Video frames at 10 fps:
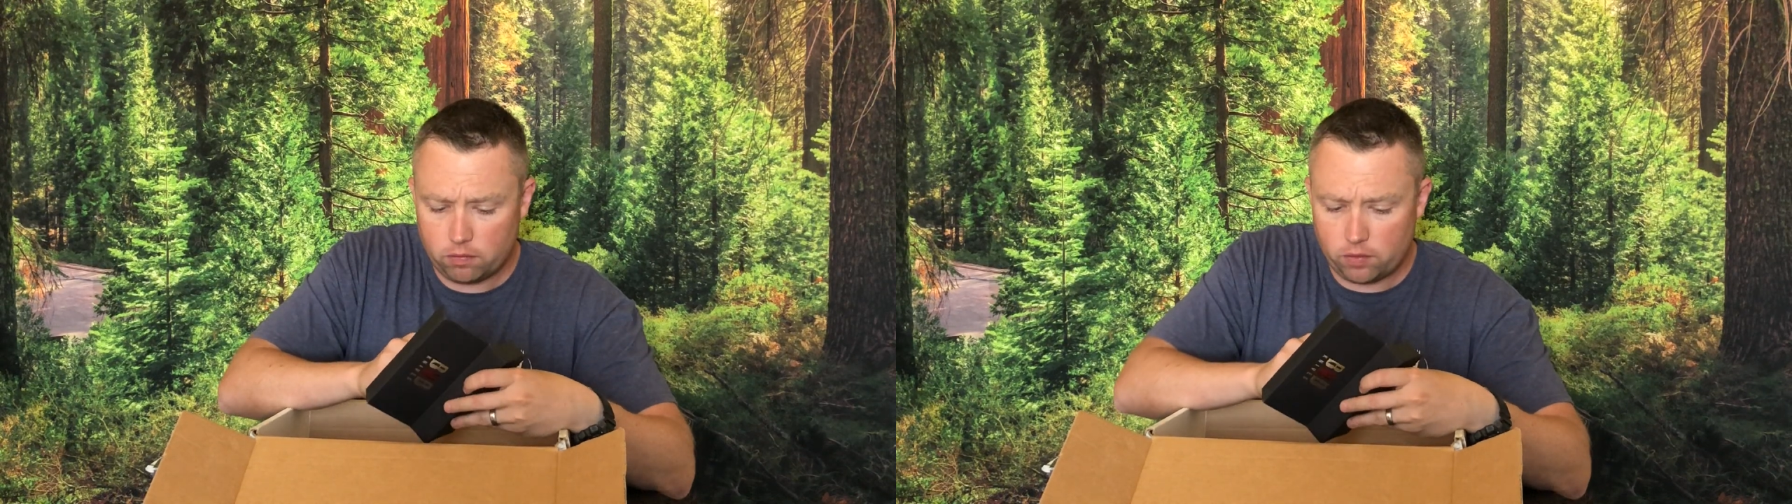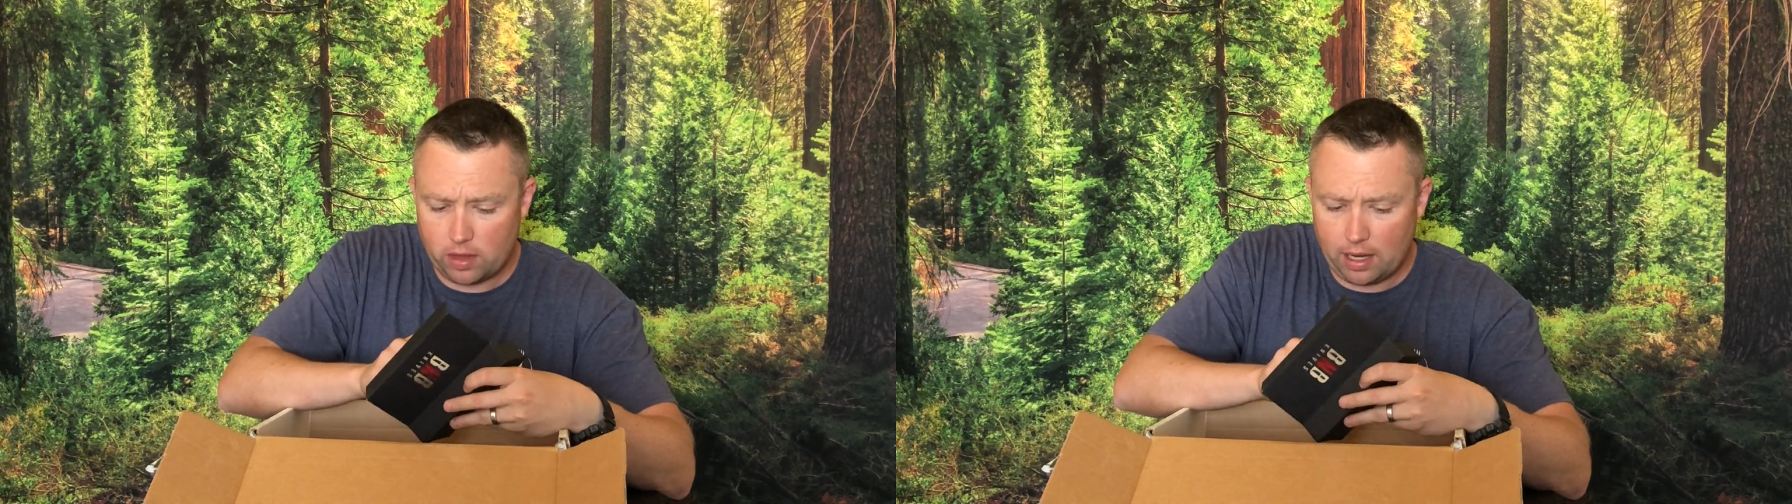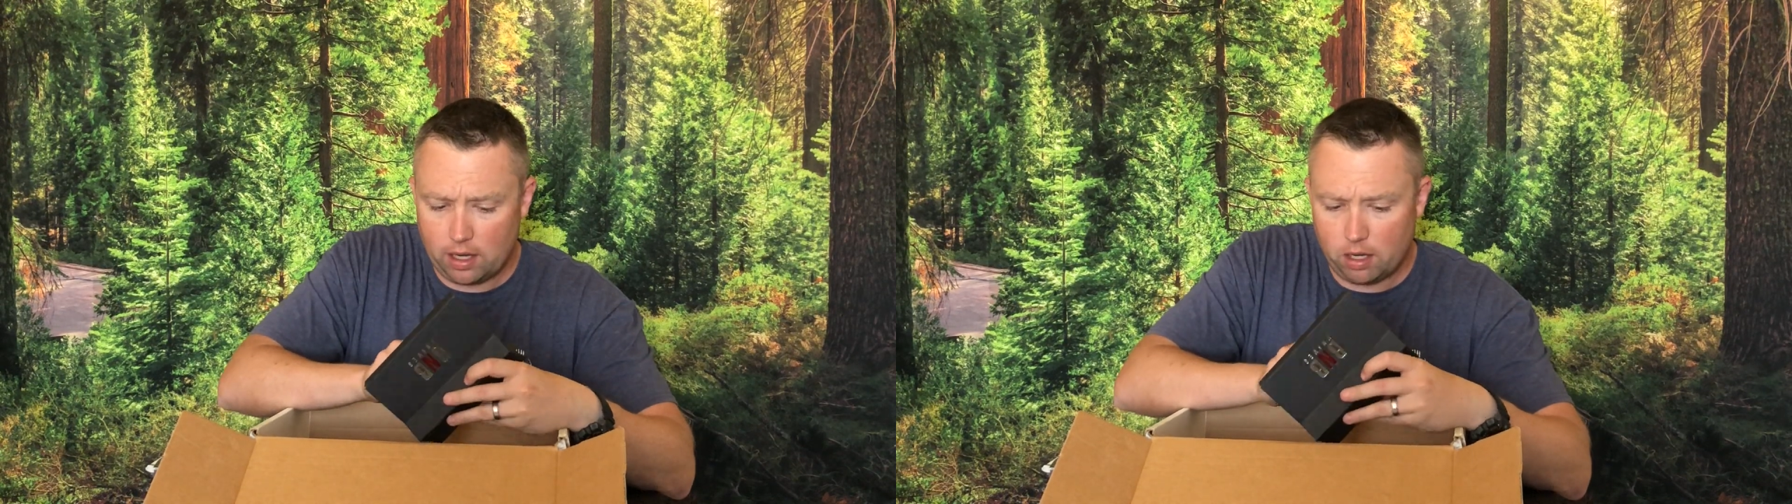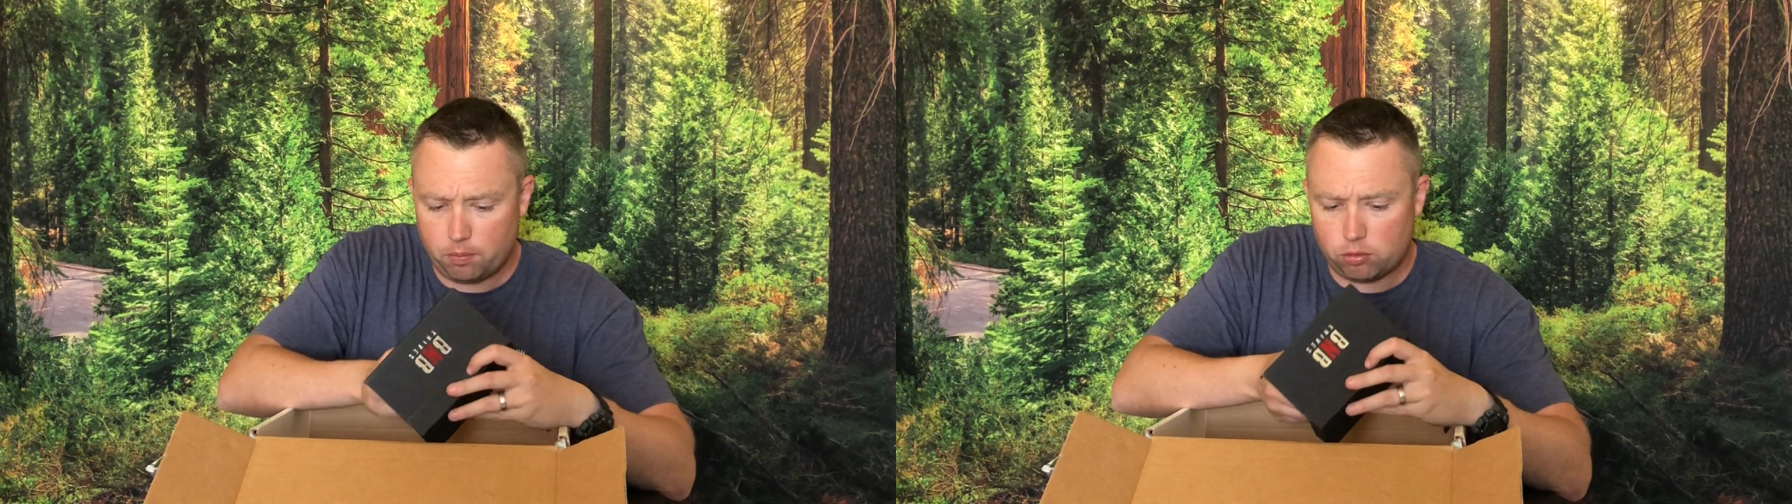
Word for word: for that kind of